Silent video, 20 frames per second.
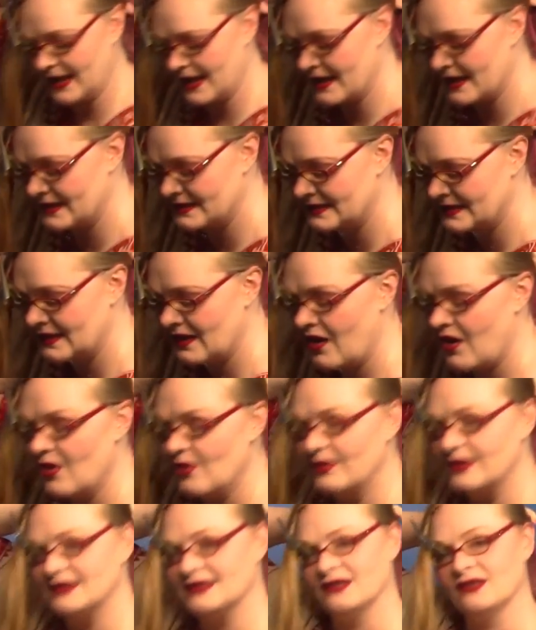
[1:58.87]
because it
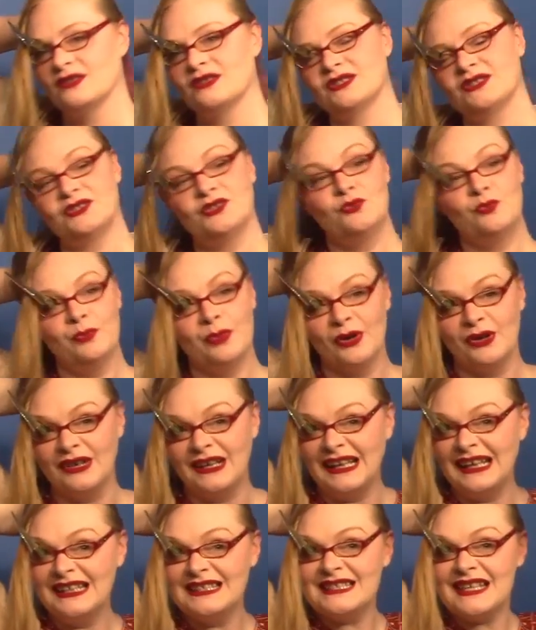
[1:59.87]
always looks super
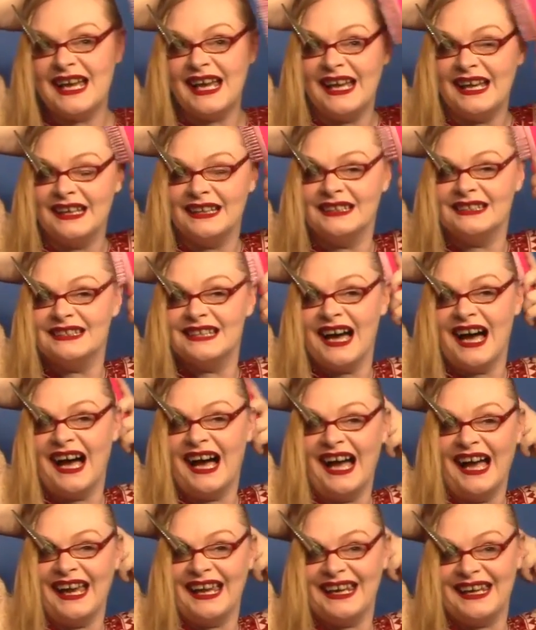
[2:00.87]
neat and
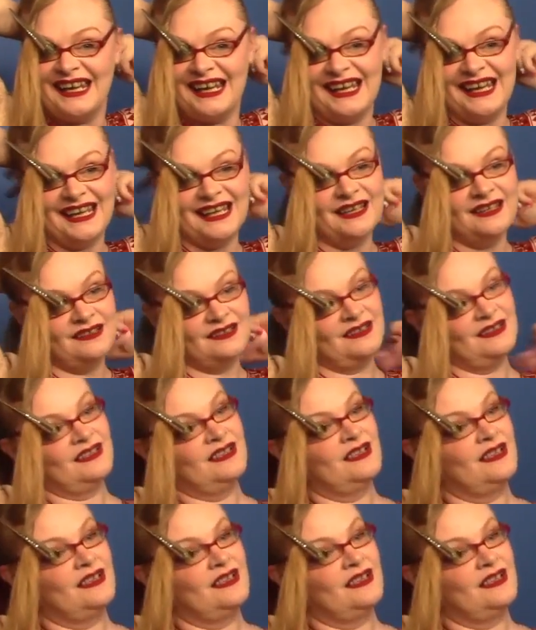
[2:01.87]
tidy.